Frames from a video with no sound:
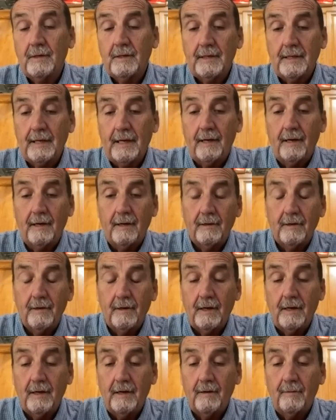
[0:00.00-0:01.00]
Yeah.
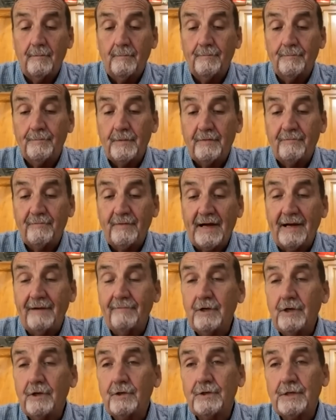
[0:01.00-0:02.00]
Um, five
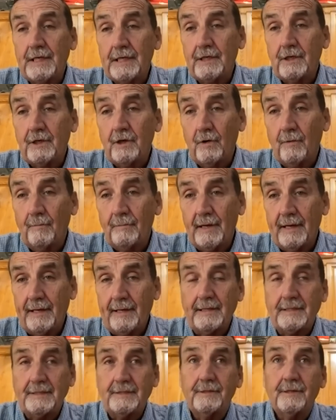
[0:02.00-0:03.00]
years had gone
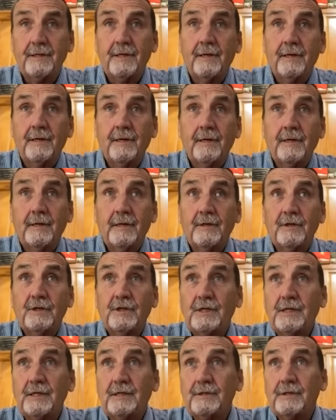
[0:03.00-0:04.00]
past
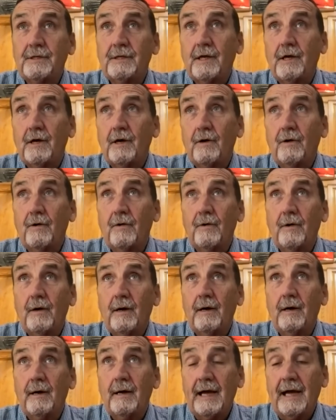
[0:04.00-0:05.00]
since it all
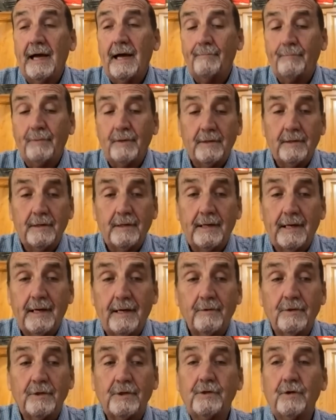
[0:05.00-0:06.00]
uh, happened. And I
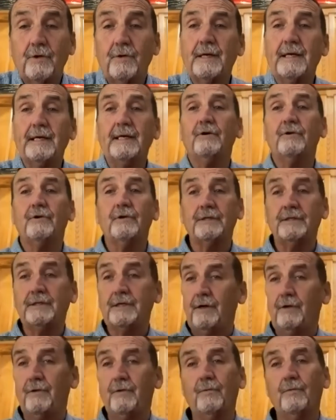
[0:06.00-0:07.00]
was so eager to
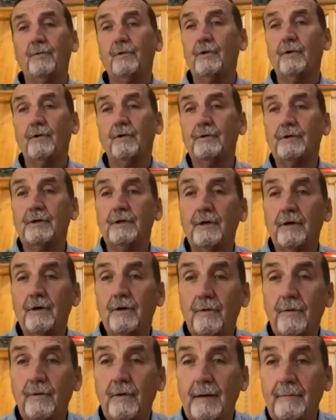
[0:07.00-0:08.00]
tell the world, you
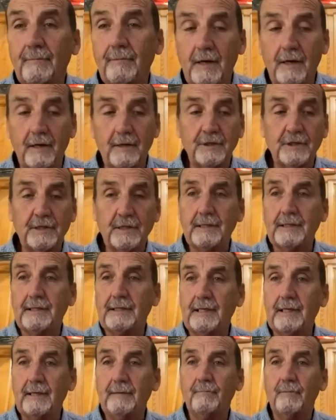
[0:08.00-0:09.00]
know, I'm not sick
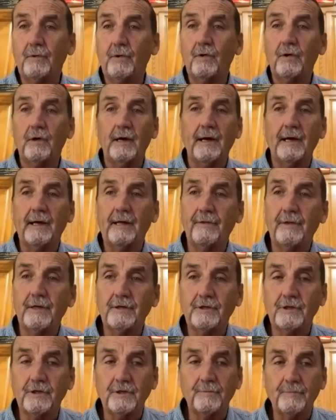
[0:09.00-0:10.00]
anymore. I had
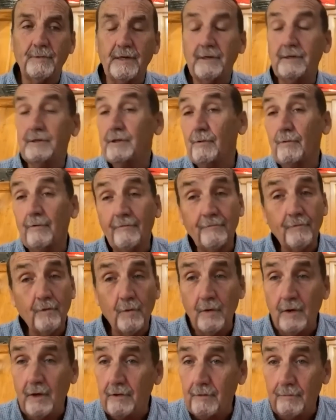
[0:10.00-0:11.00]
this experience. There were
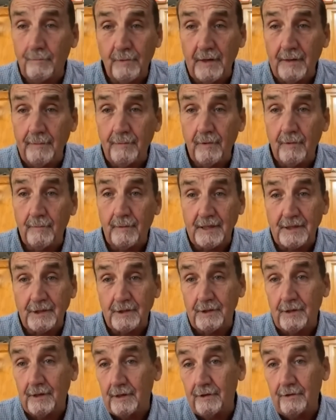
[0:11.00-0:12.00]
four other people, my
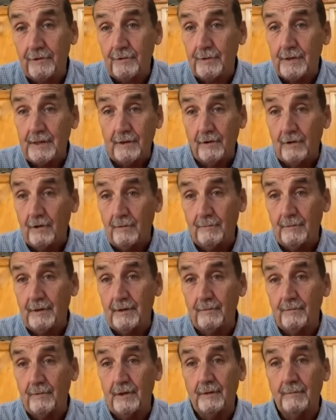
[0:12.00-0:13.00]
son and three grown
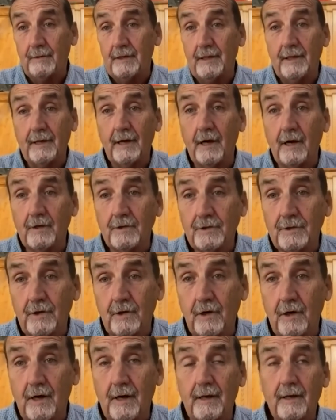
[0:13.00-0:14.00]
men with me. They all
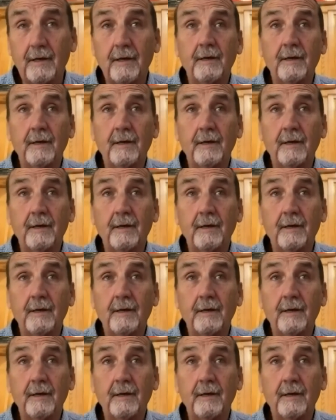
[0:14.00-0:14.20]
saw it,